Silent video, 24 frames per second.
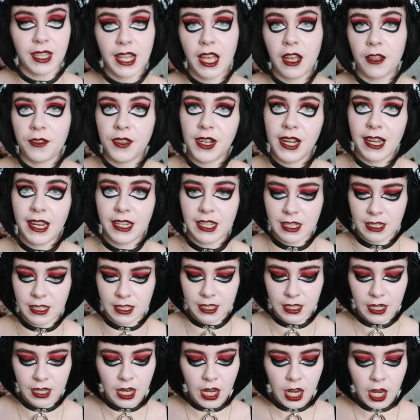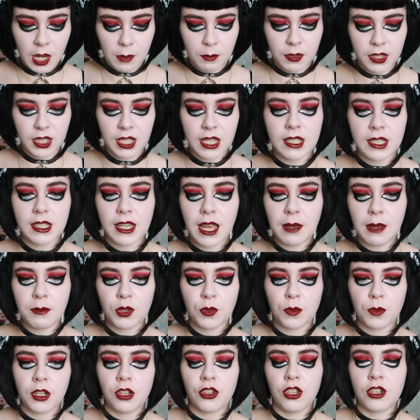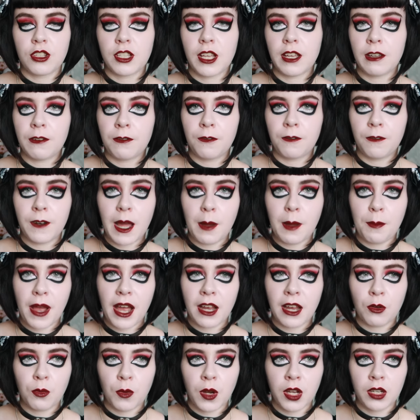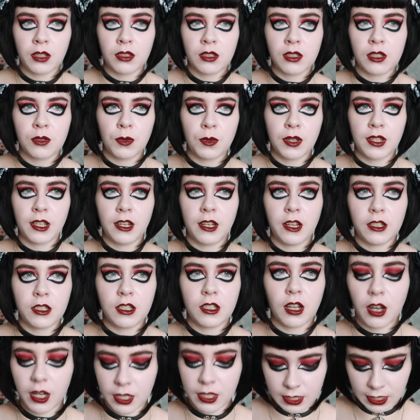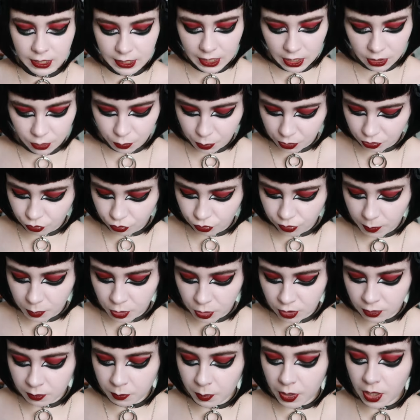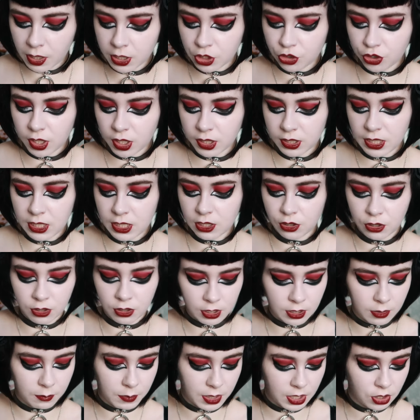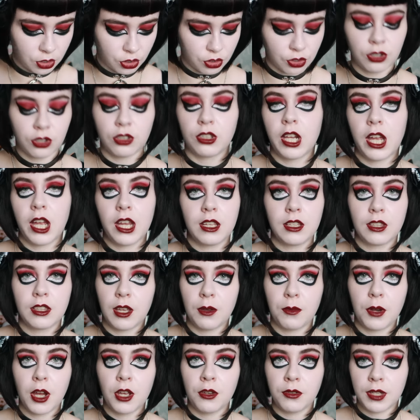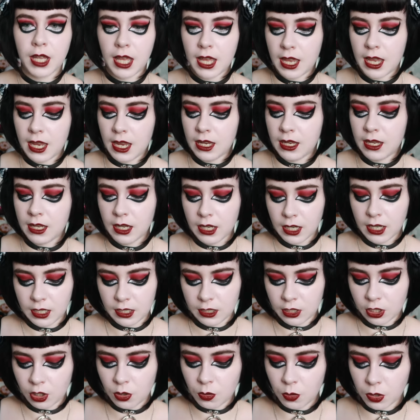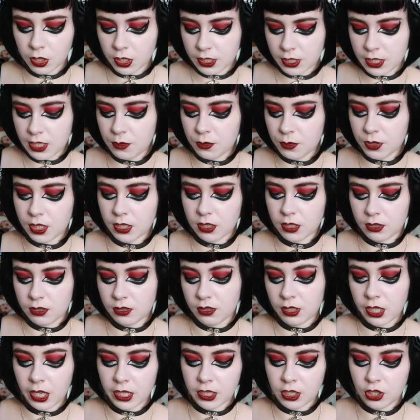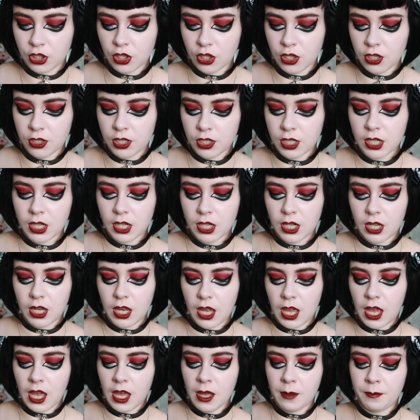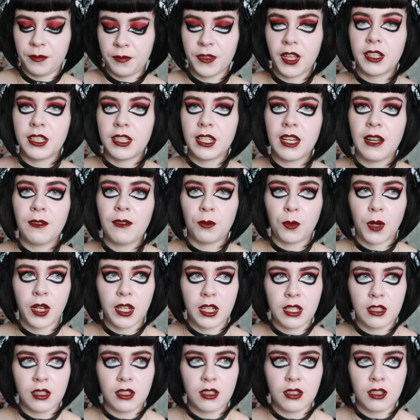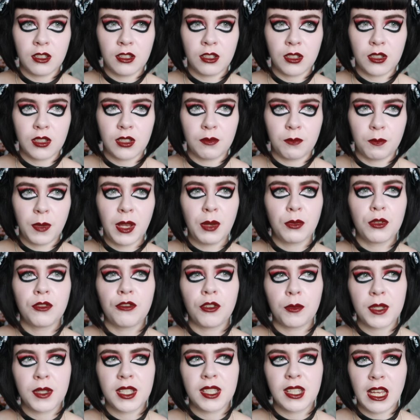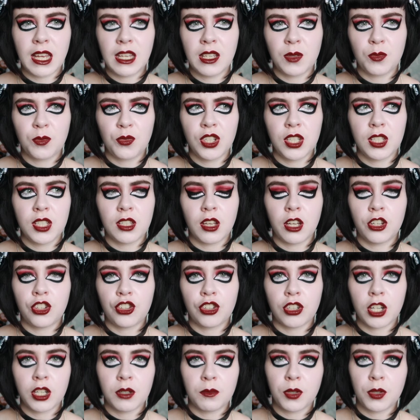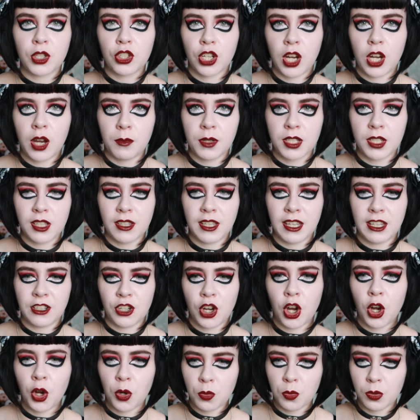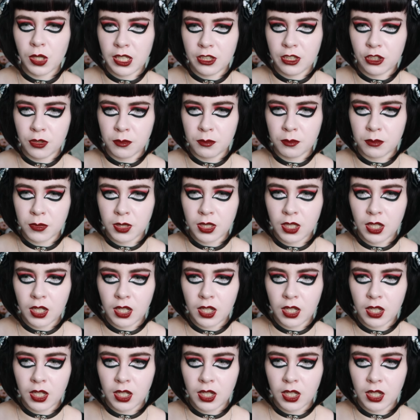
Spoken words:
other leggings. But these came as one of those like flat pack ones where they're like tied together with ribbon, but I tried these on to make sure like they were okay and the quality was like good. I did have one instance, but it was from Sainsbury's, that I tried on pajamas and they had a hole in them,